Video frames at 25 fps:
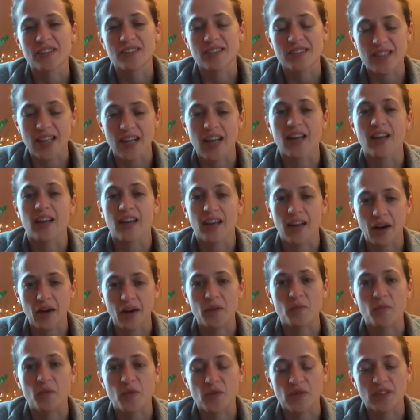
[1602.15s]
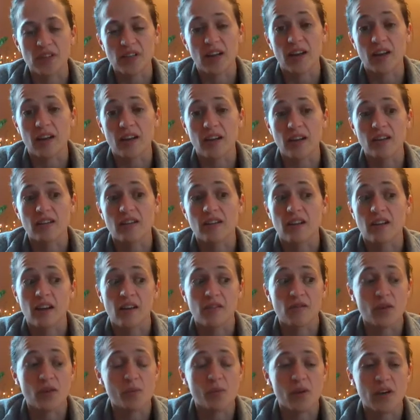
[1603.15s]
staying accountable to
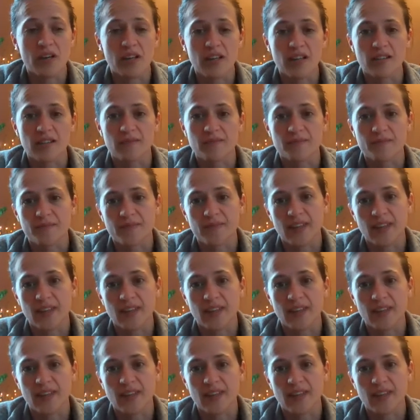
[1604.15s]
everybody